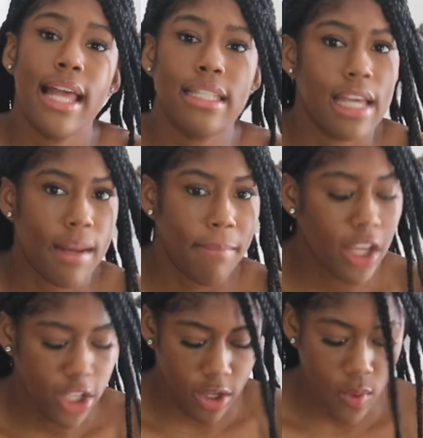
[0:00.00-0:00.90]
it's going to
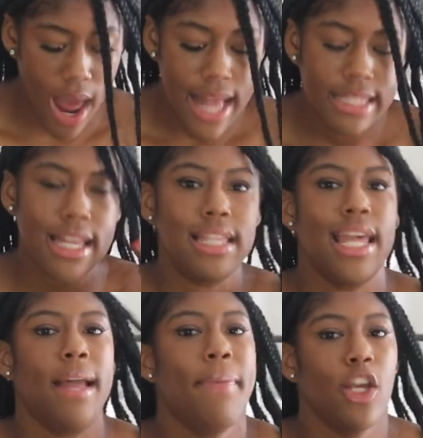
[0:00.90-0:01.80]
be cute to
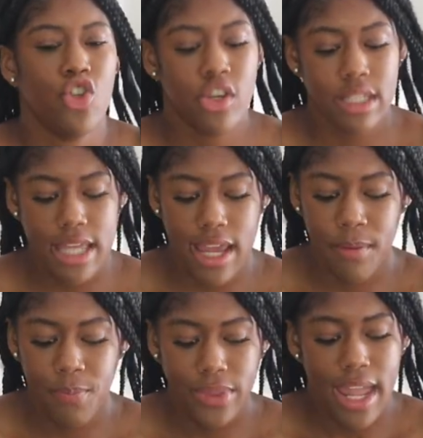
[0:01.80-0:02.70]
take pictures in.